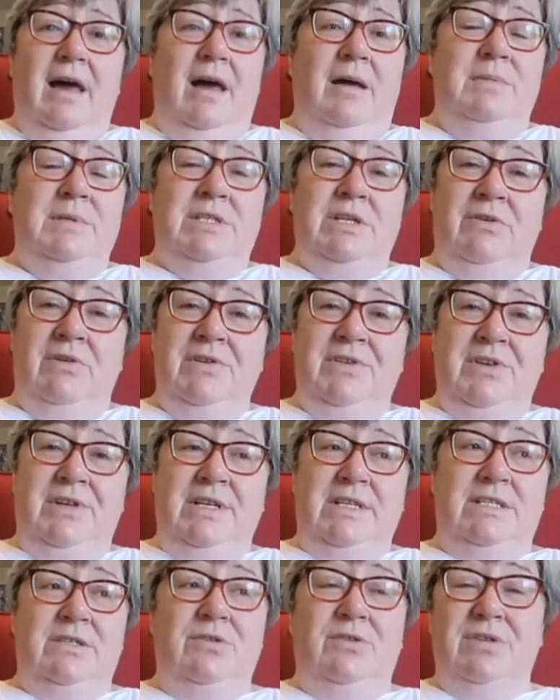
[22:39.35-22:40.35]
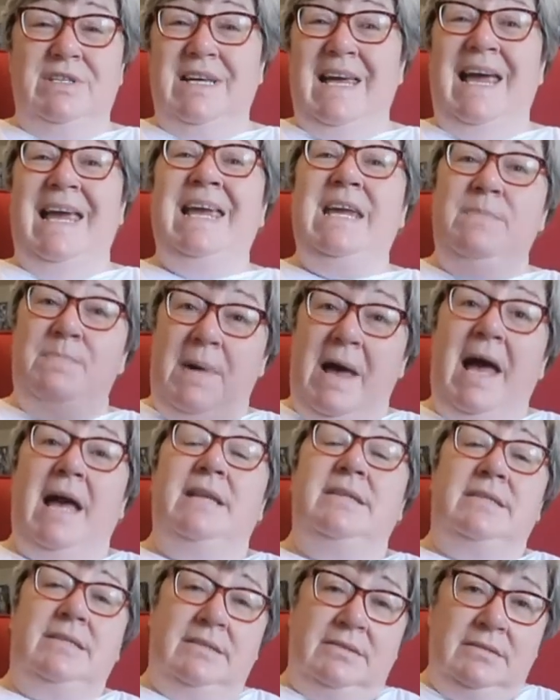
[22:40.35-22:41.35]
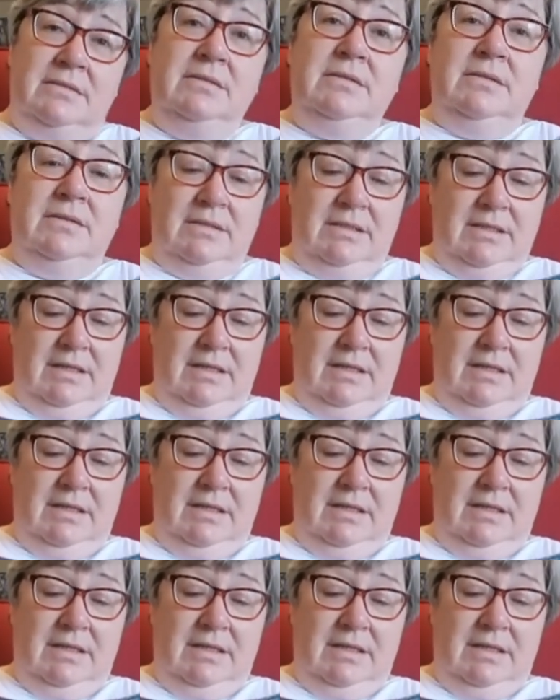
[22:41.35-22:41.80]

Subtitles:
I'm sorry that it's not a pattern